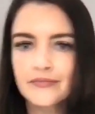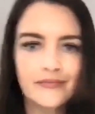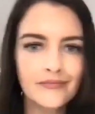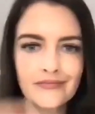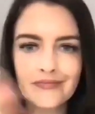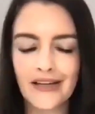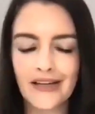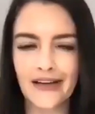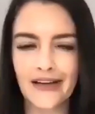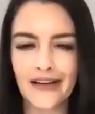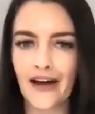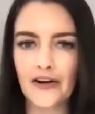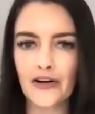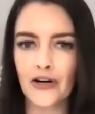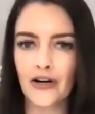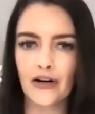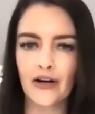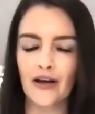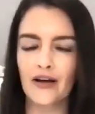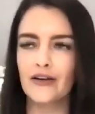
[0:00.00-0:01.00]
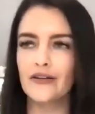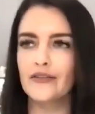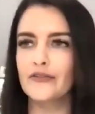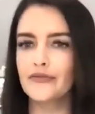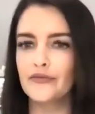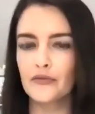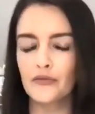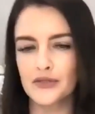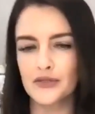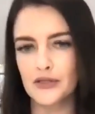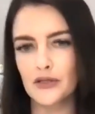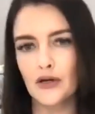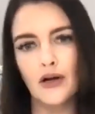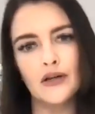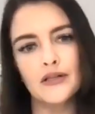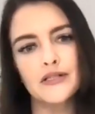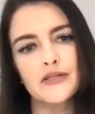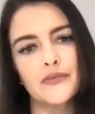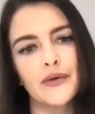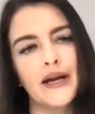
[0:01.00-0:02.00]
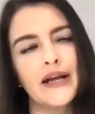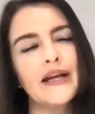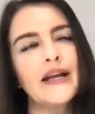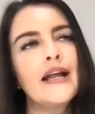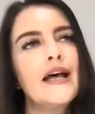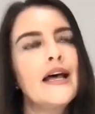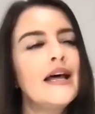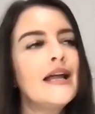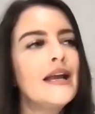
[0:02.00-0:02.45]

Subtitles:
like unheard of results, right?